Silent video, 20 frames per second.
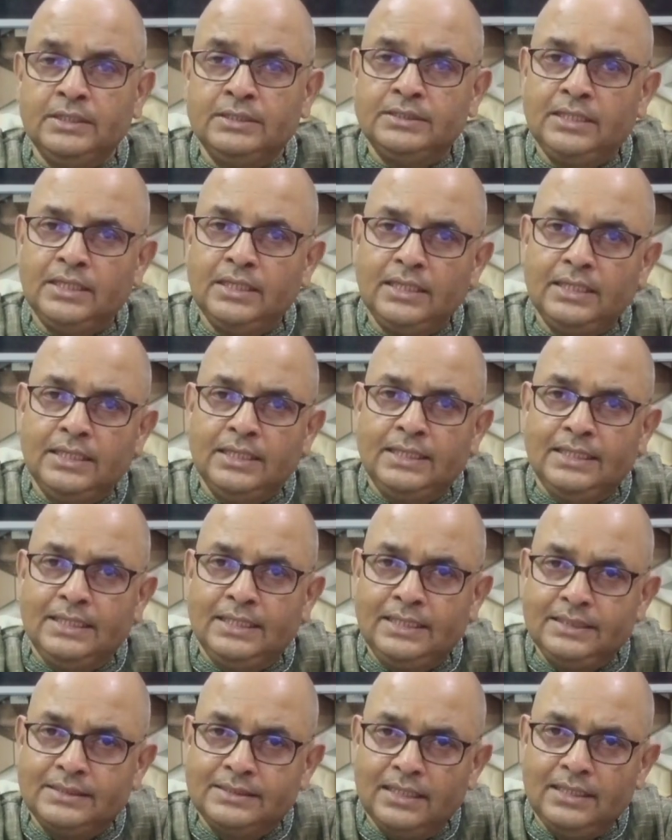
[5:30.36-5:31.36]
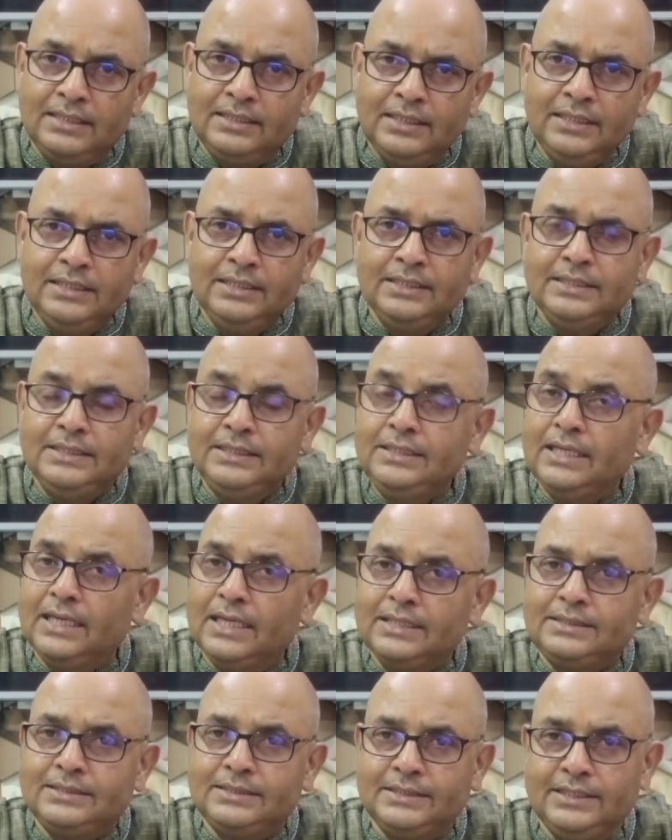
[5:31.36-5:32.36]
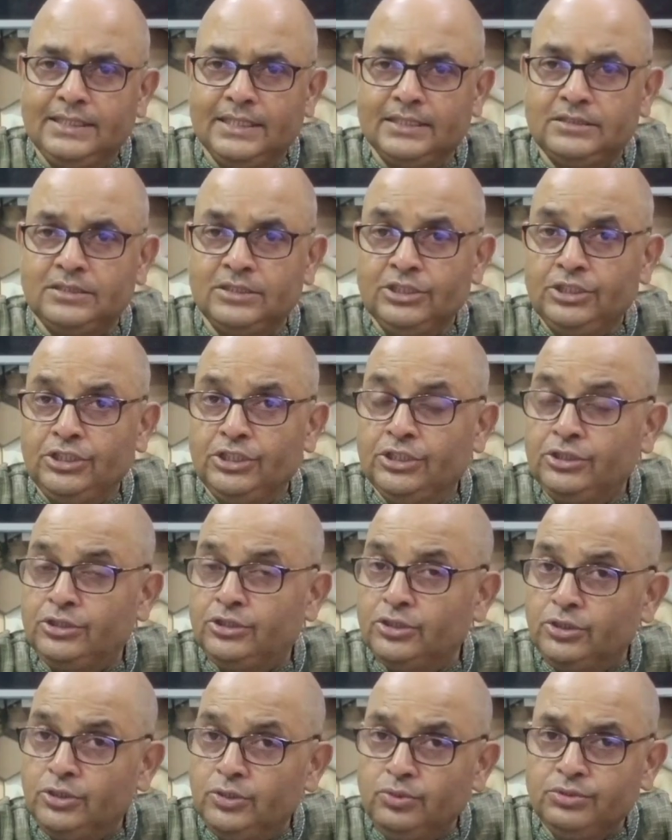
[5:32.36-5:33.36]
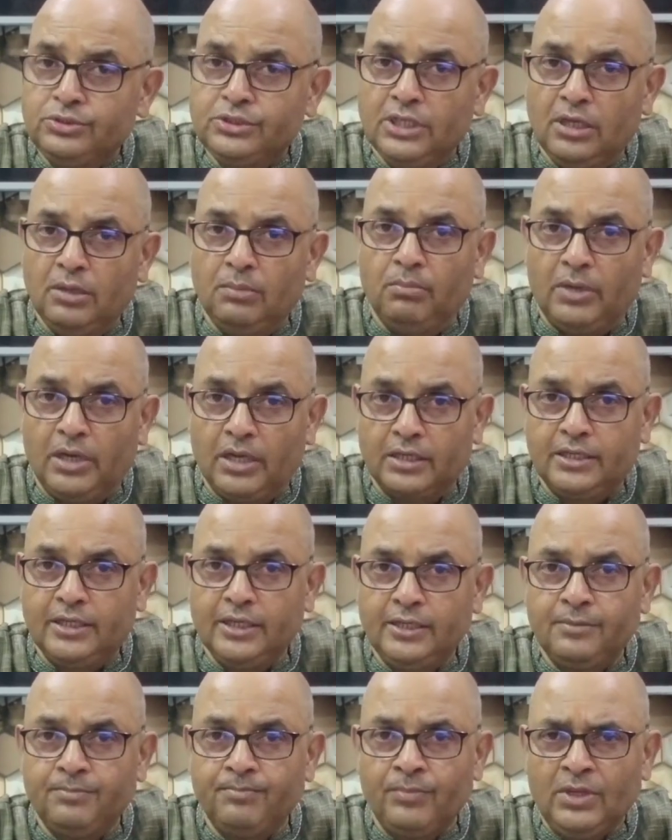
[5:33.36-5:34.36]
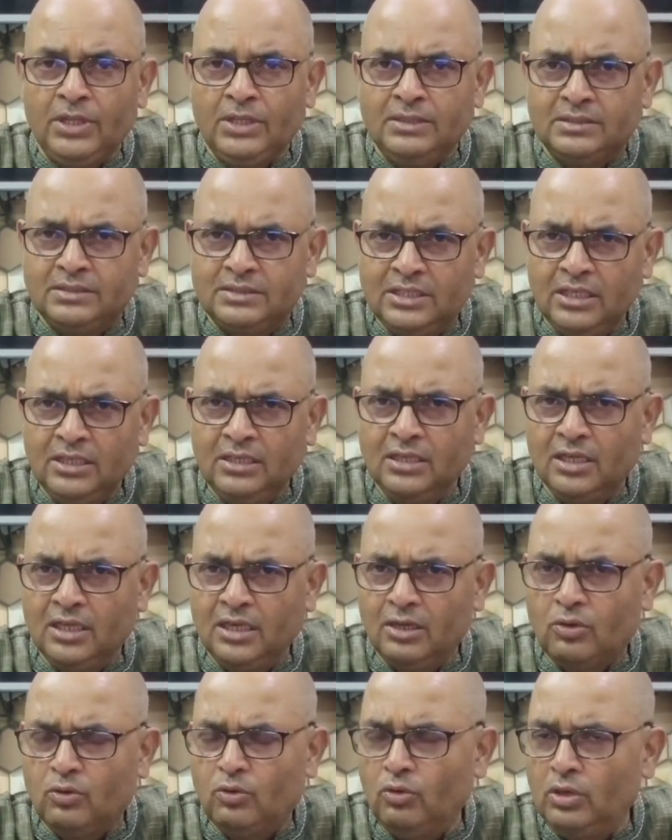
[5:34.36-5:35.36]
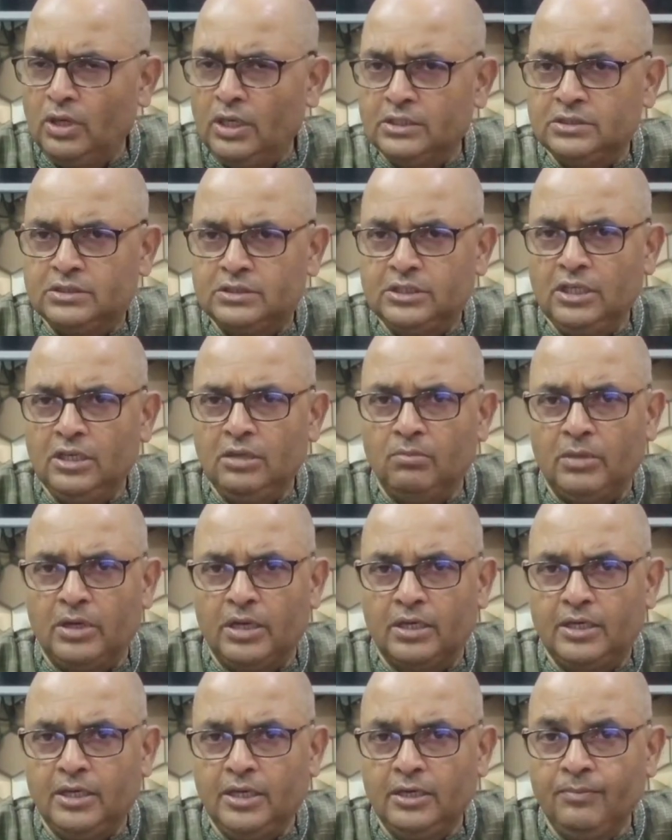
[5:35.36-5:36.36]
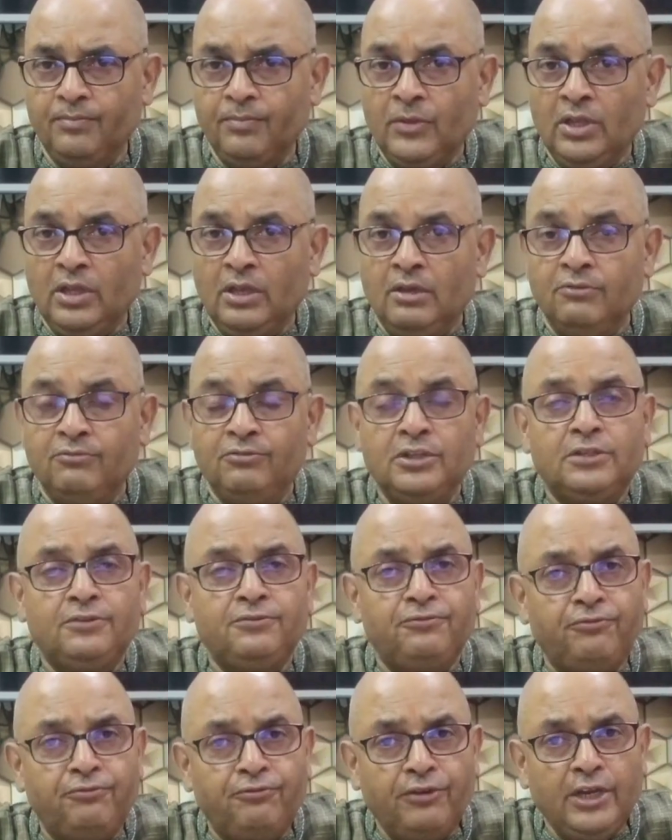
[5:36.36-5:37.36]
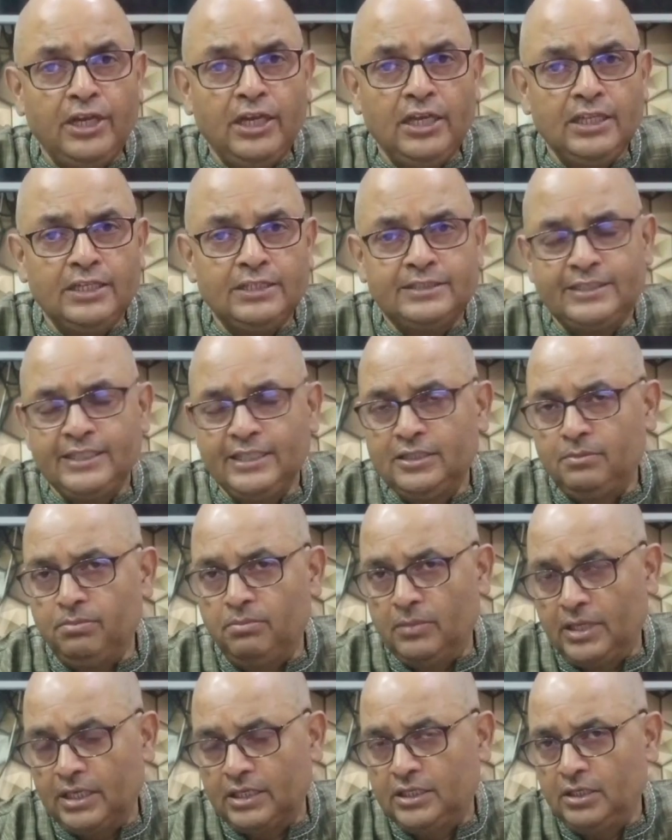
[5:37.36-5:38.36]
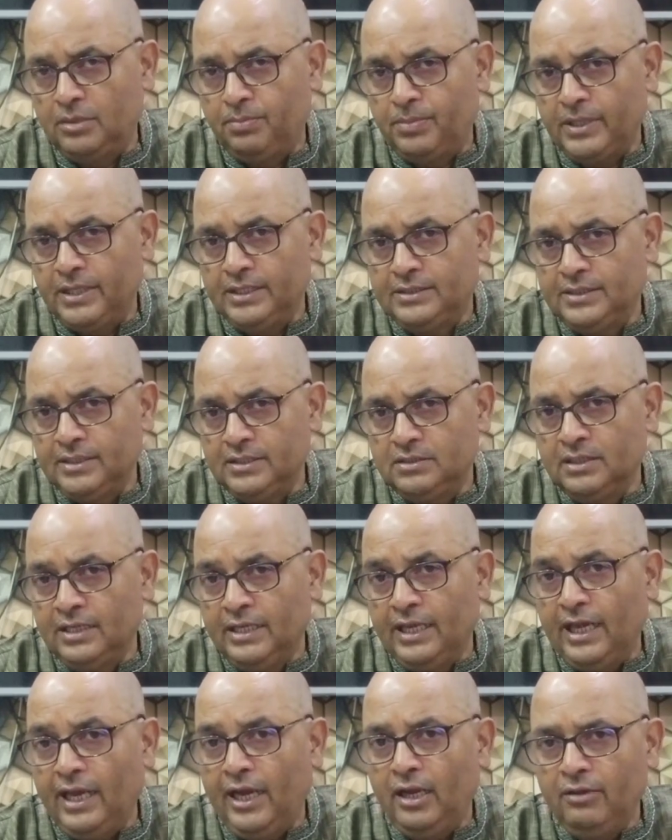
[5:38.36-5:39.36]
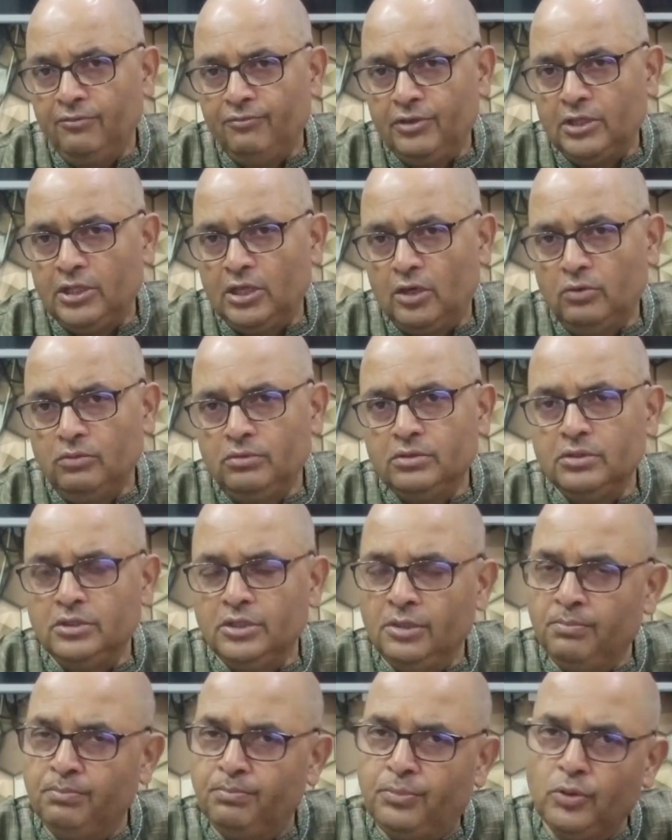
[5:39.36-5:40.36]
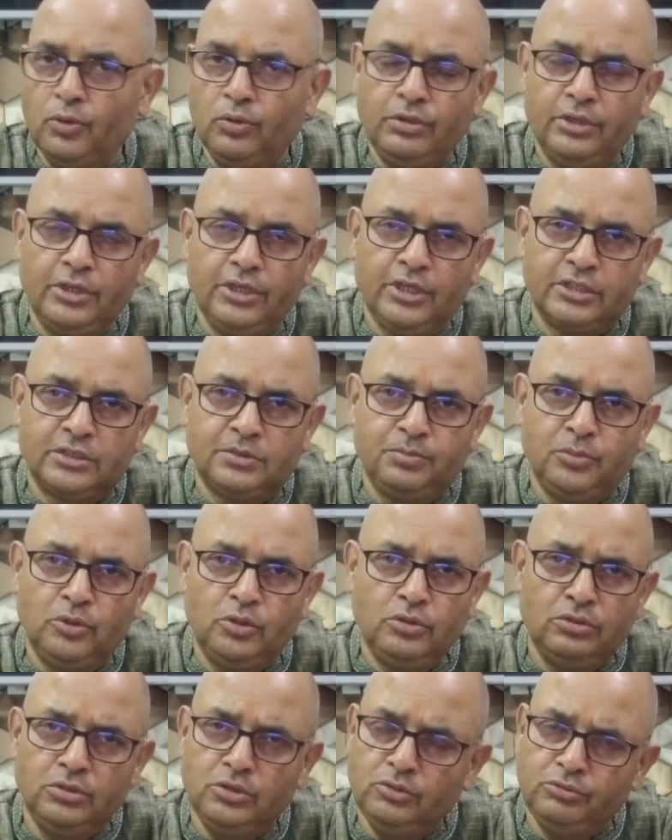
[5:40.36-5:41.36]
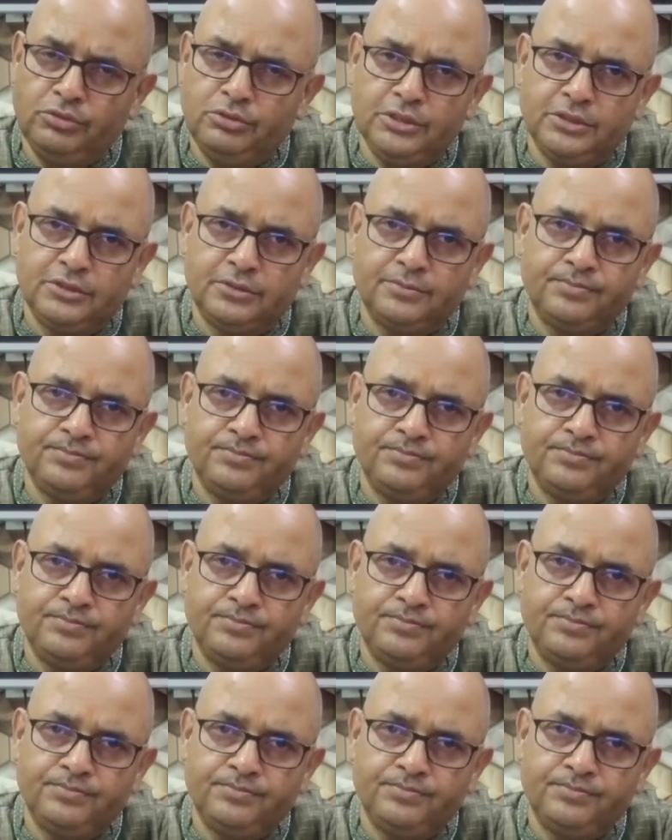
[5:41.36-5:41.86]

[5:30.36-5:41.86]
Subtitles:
The resulting ESCS introduced a market, single coal and steel market, with freely set market prices and without import export duties.